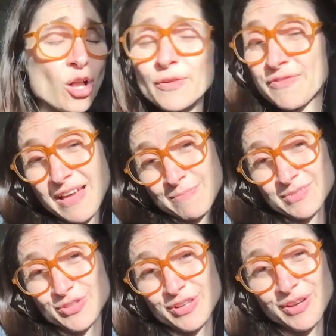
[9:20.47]
all of
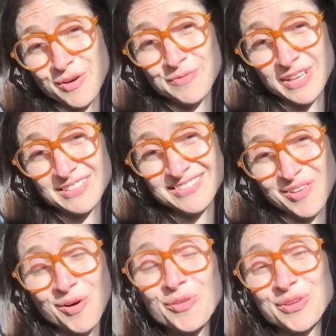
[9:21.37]
them during COVID,
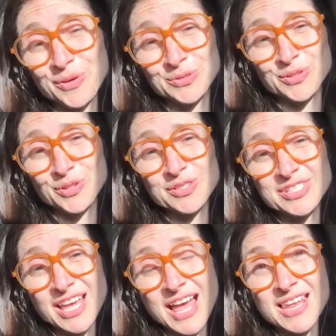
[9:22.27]
all the Golden
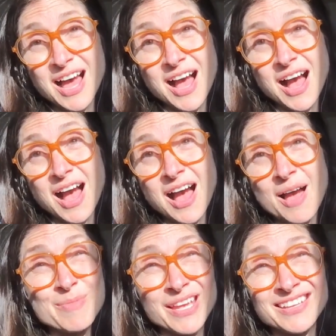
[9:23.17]
Girls. And
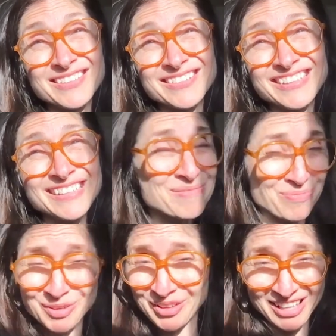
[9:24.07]
I mean,
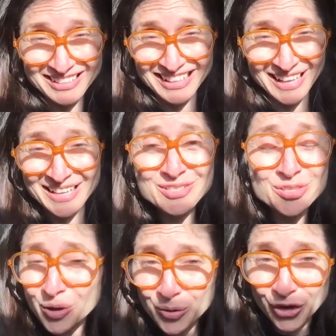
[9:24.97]
it's brilliant.
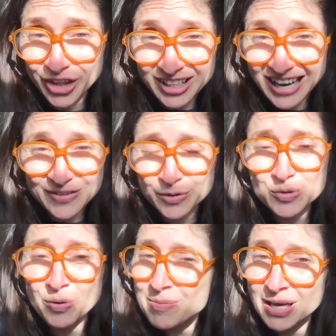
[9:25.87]
It's so good. And
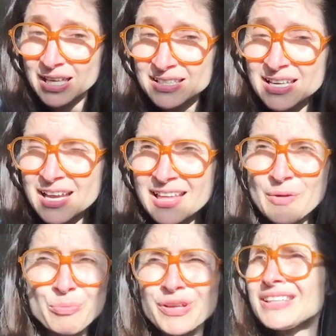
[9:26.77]
those women,
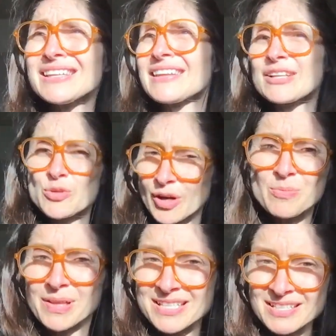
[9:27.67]
it really like
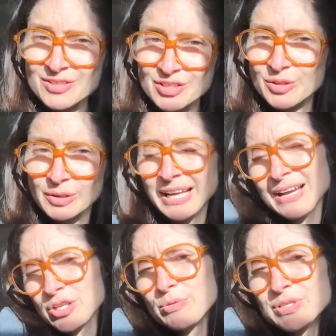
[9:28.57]
trailblazing too.
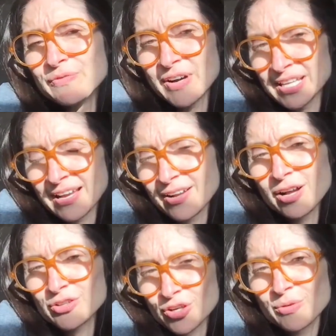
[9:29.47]
Like I knew it was funny. I
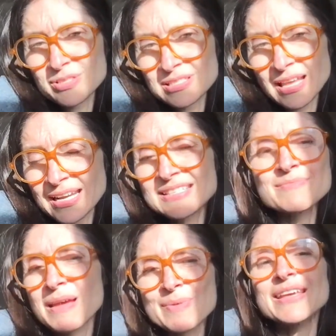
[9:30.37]
got jokes that I
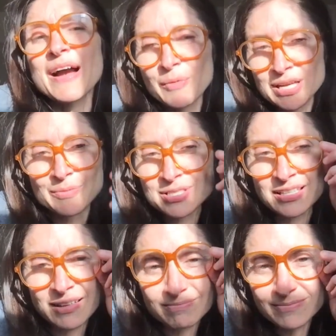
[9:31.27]
didn't maybe get when I
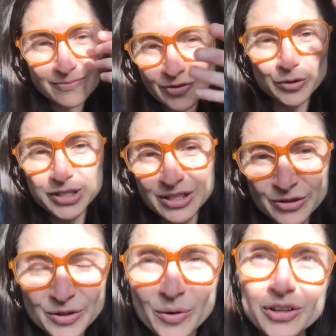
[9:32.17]
was like
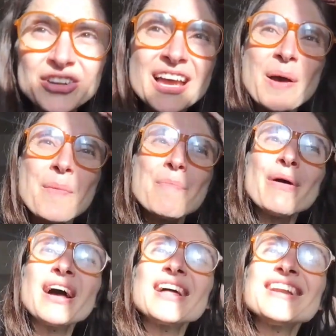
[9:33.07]
13 years old,
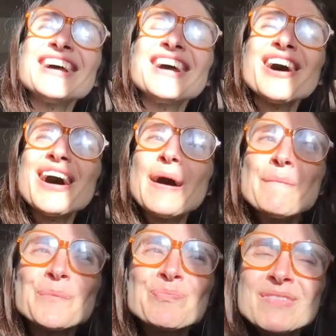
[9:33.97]
but
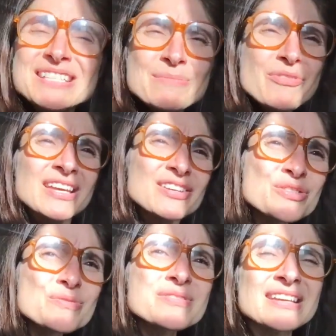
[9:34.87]
some of the
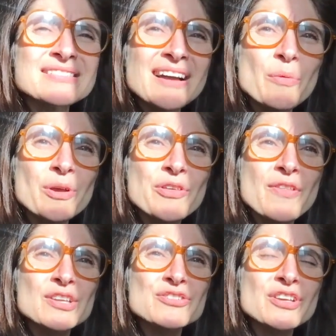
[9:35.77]
issues they dealt
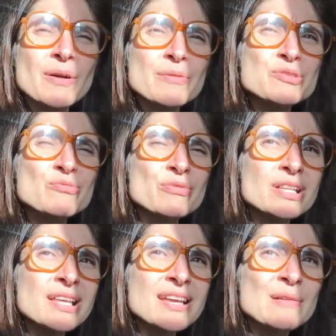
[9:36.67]
with on that show, I was
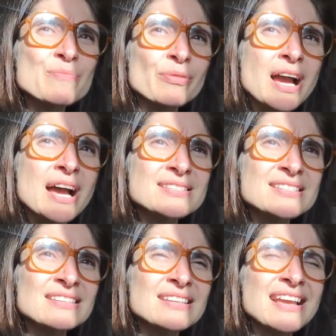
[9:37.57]
really
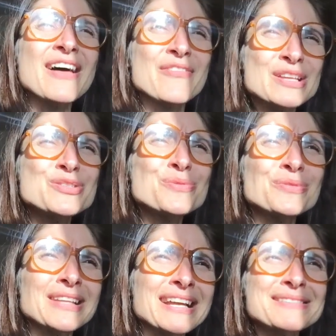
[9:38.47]
impressed. And yeah, they
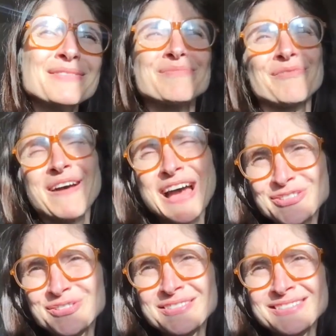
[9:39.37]
do like the
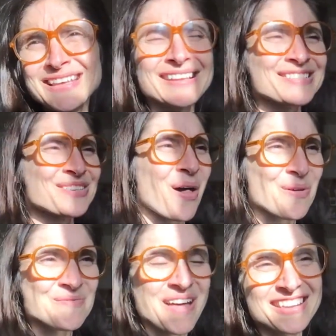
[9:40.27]
fashion sense and
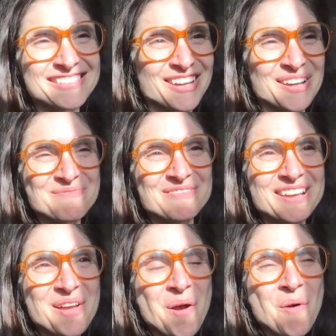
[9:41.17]
all of that is kind of
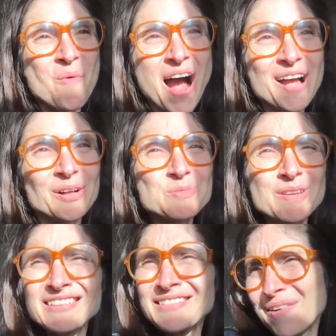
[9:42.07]

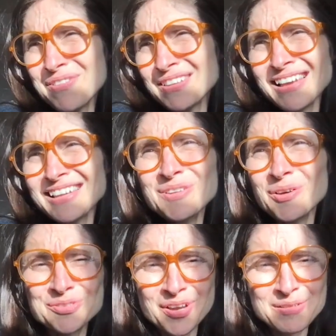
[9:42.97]
wild, but I love that, like,
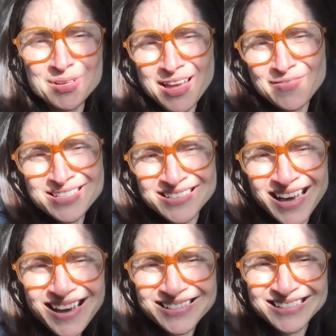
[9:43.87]
they're talking about having
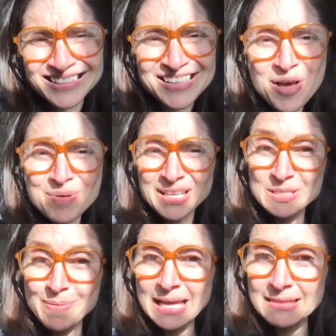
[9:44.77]
sex. And
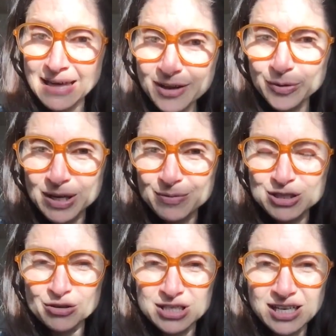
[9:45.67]
because back then when I
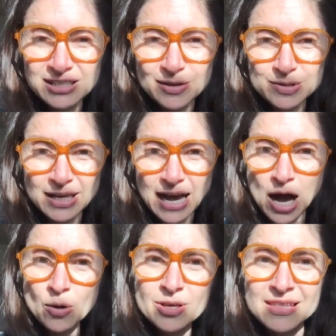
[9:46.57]
was 13, I was
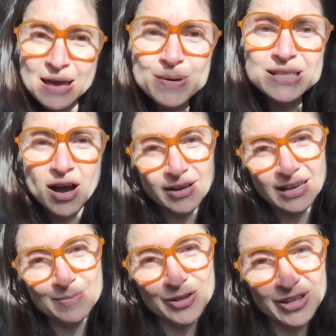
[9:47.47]
like, how can they be
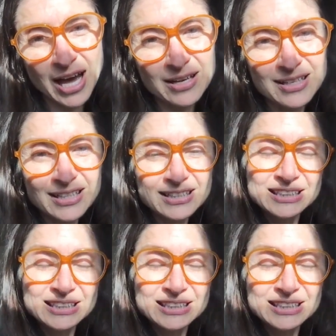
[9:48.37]
talking about that?